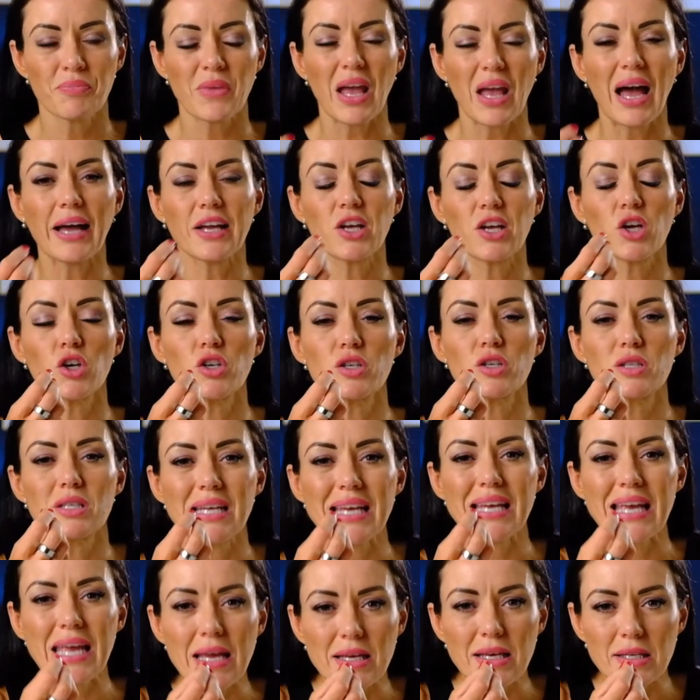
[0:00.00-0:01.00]
I could
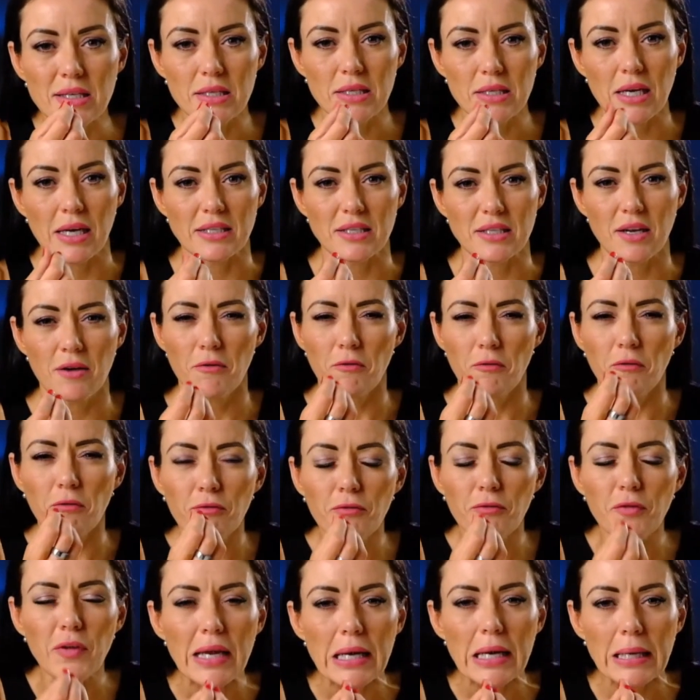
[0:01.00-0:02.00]
taste it.
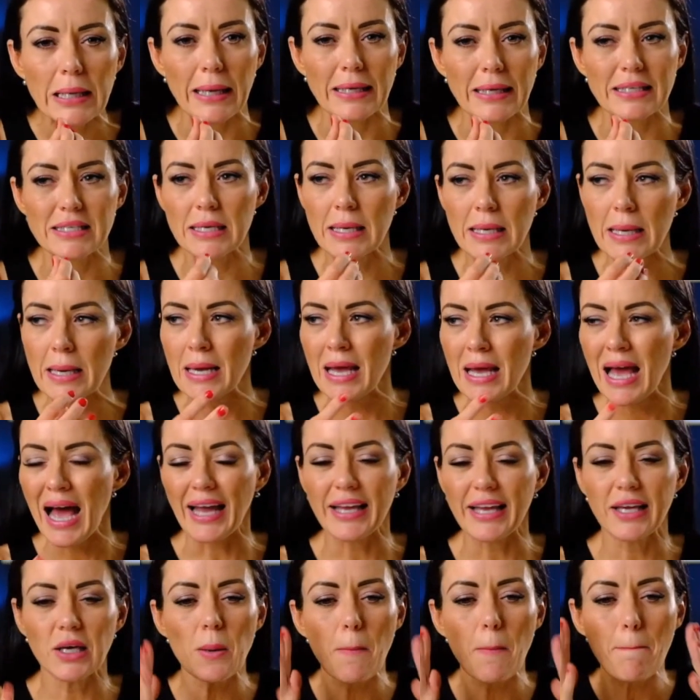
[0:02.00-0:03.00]
Feel it. I
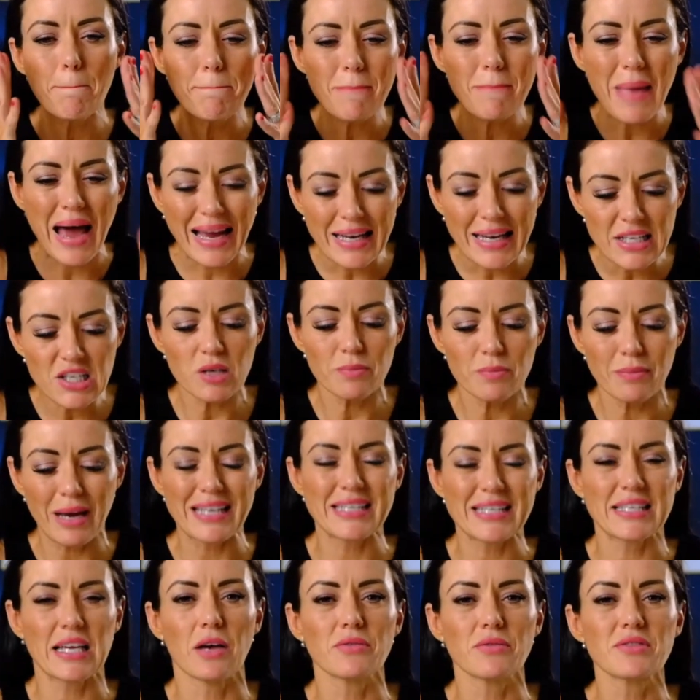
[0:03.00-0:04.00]
could imagine
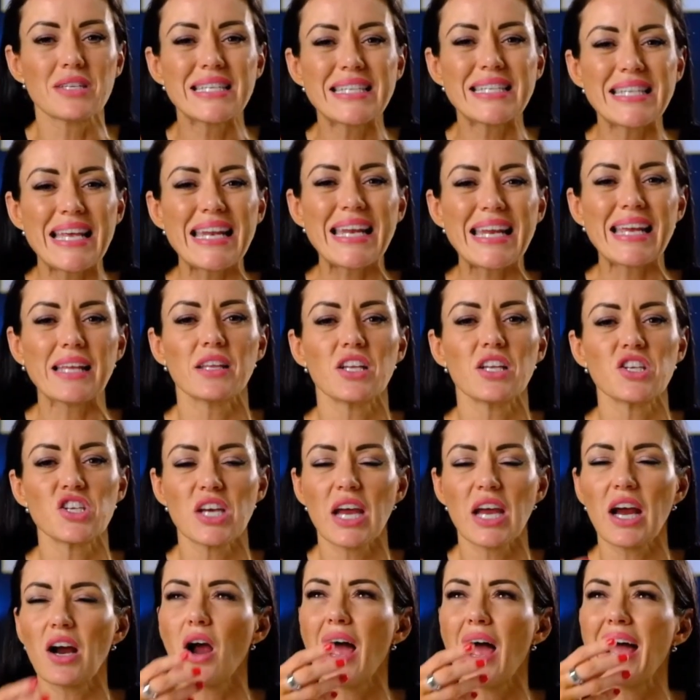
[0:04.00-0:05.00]
myself sitting in the
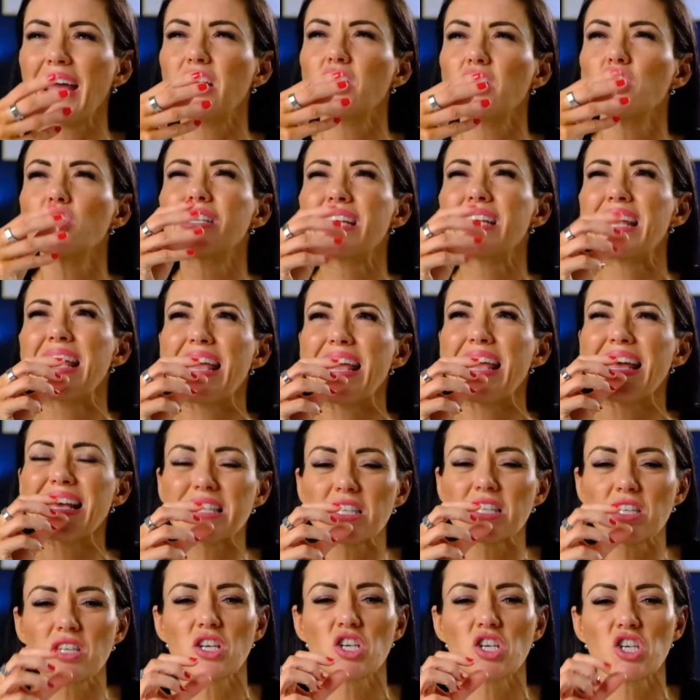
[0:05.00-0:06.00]
chair. I could
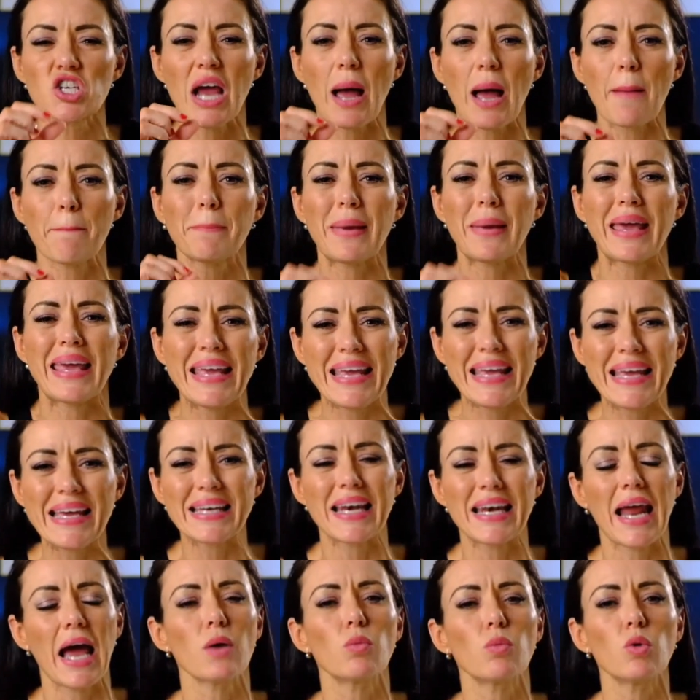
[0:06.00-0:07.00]
taste the
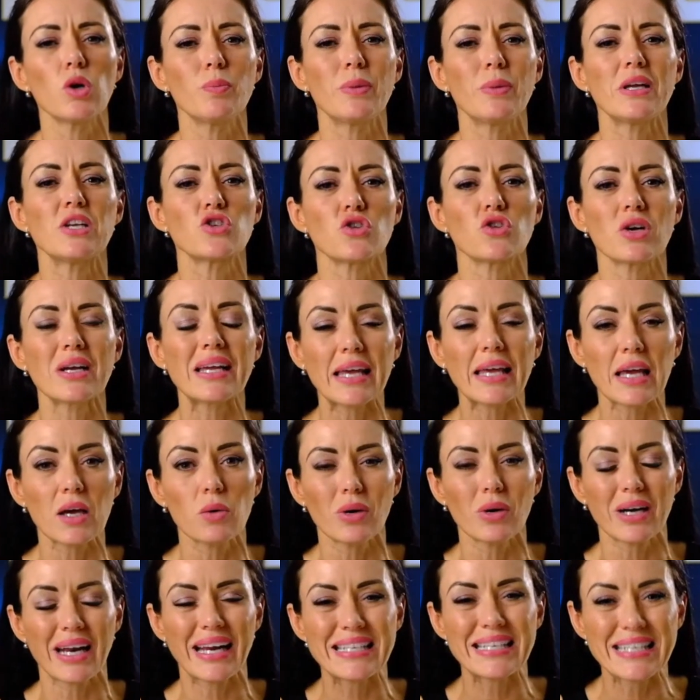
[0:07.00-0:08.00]
champagne I would be drinking
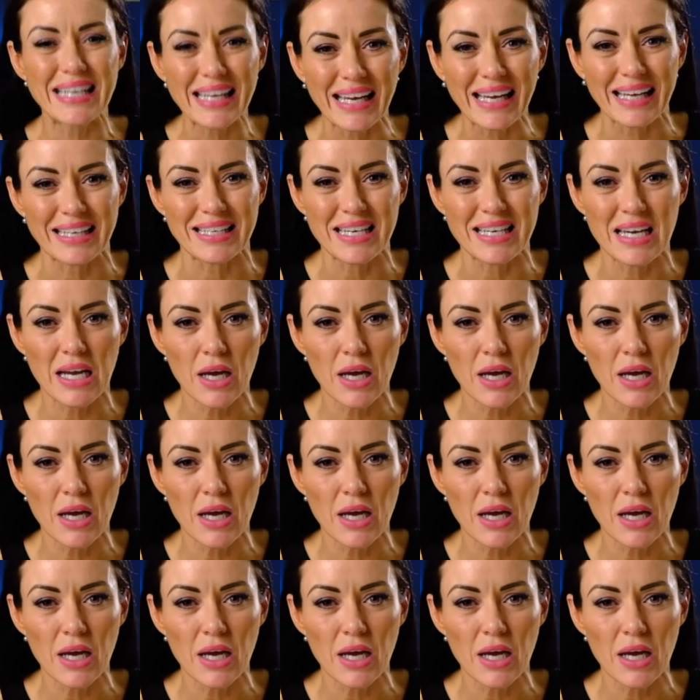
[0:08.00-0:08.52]
when I did it.